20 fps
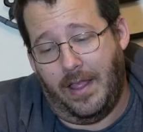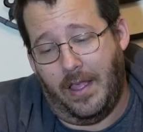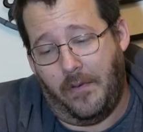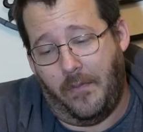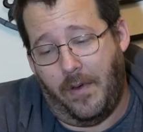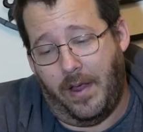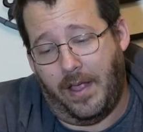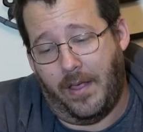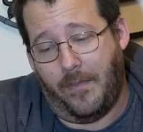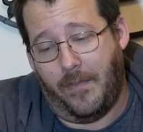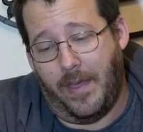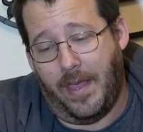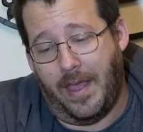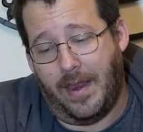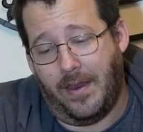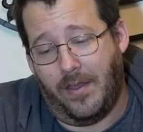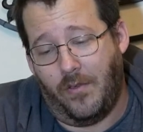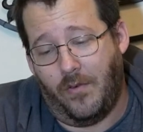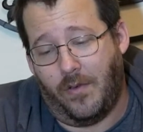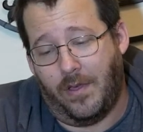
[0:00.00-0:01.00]
they
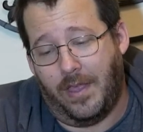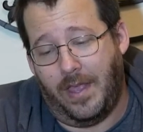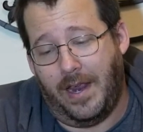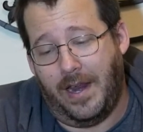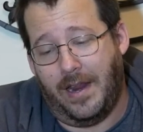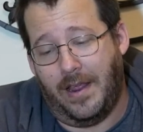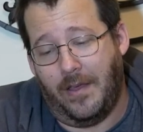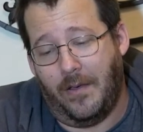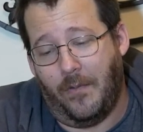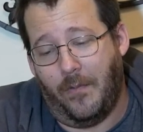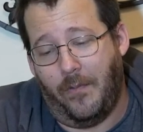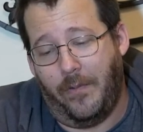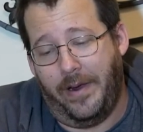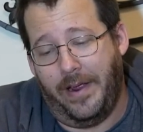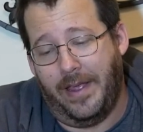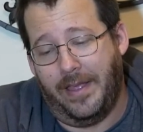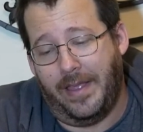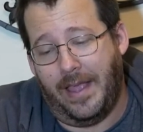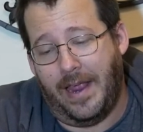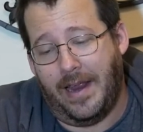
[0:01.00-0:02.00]
recommend you clean it
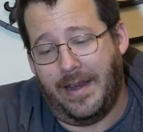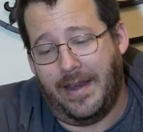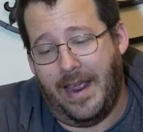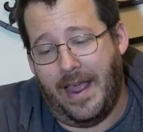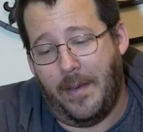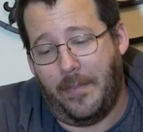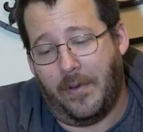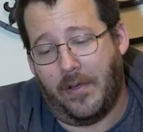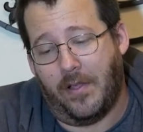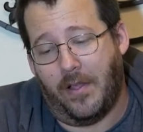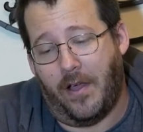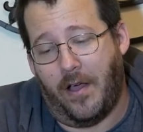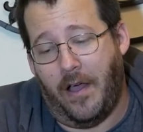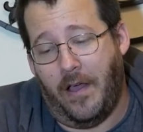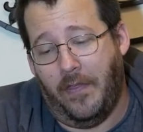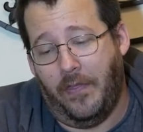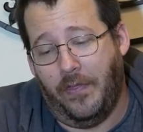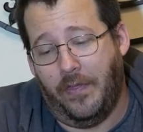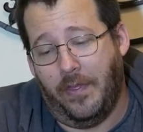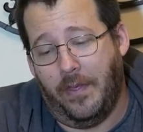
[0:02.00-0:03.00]
with a damp
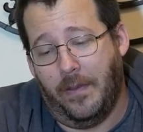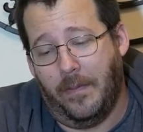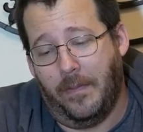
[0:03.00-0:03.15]
cloth